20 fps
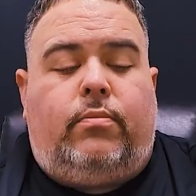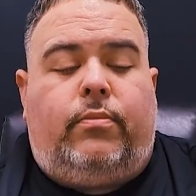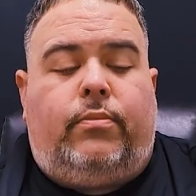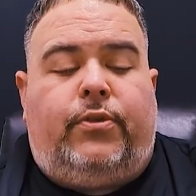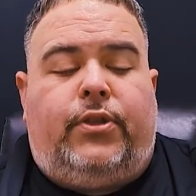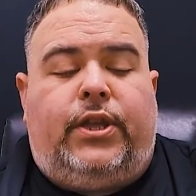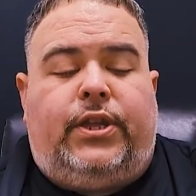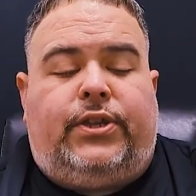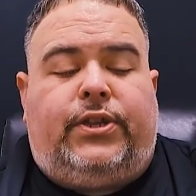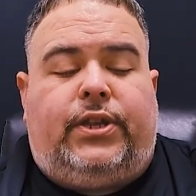
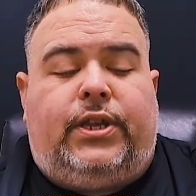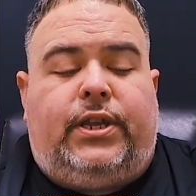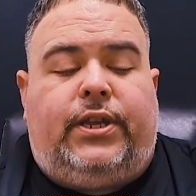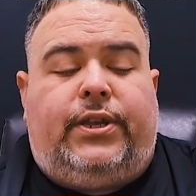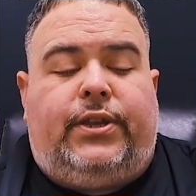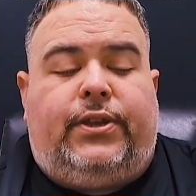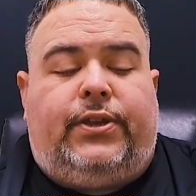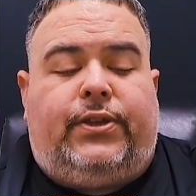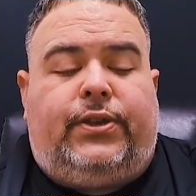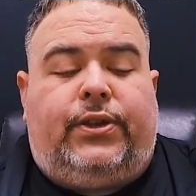This
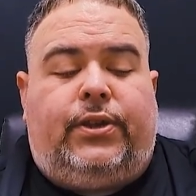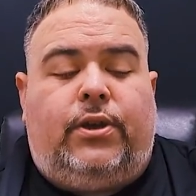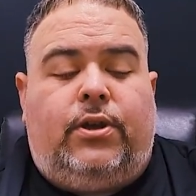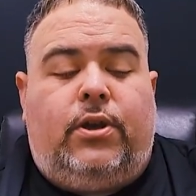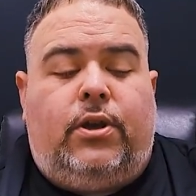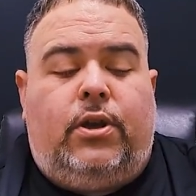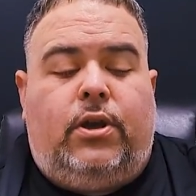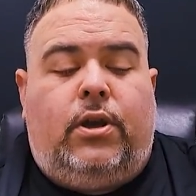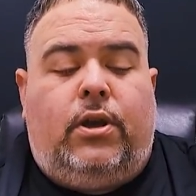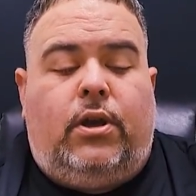is
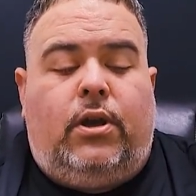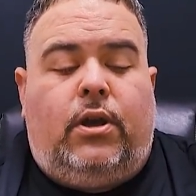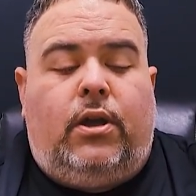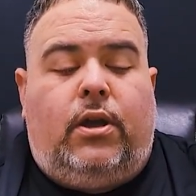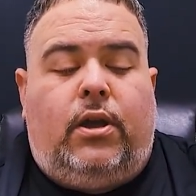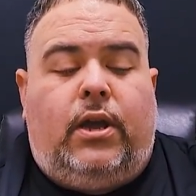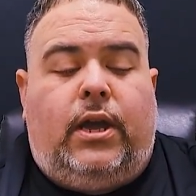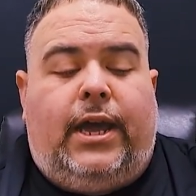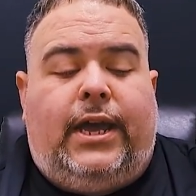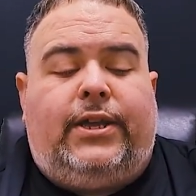
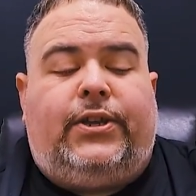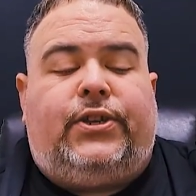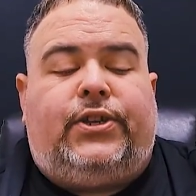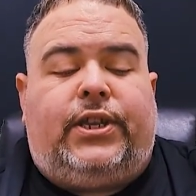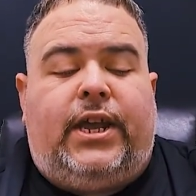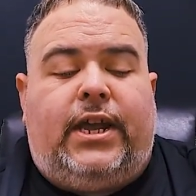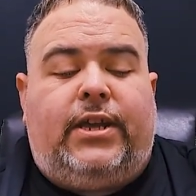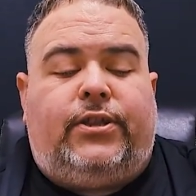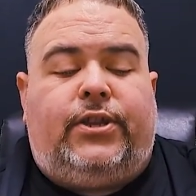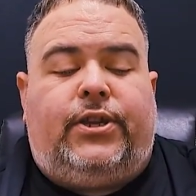a
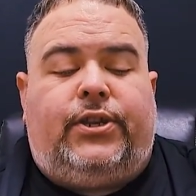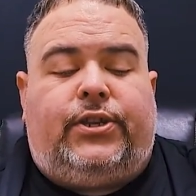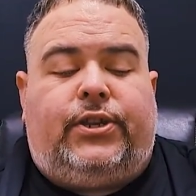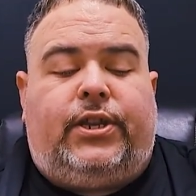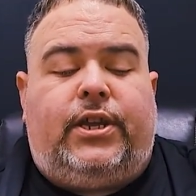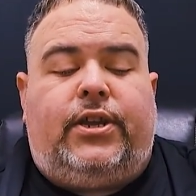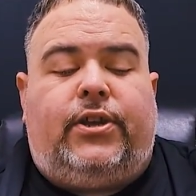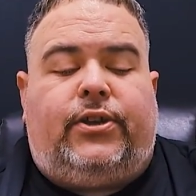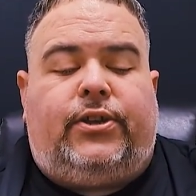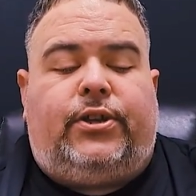stainless
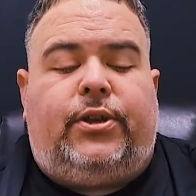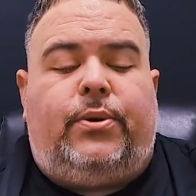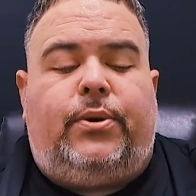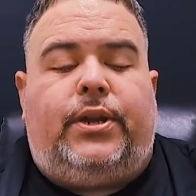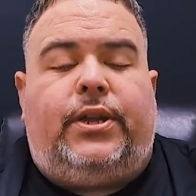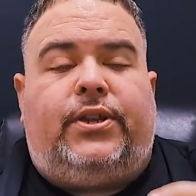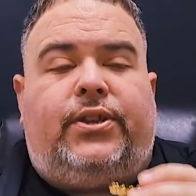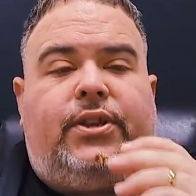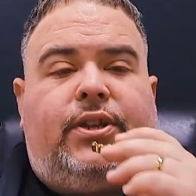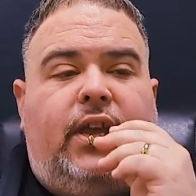steel, so it
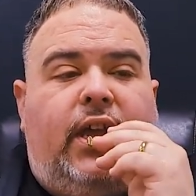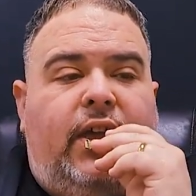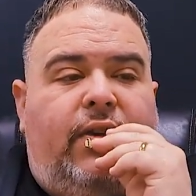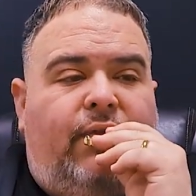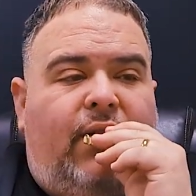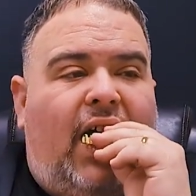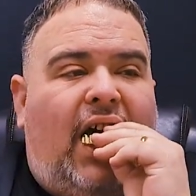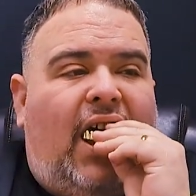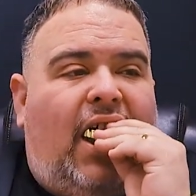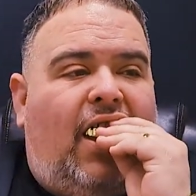is safe.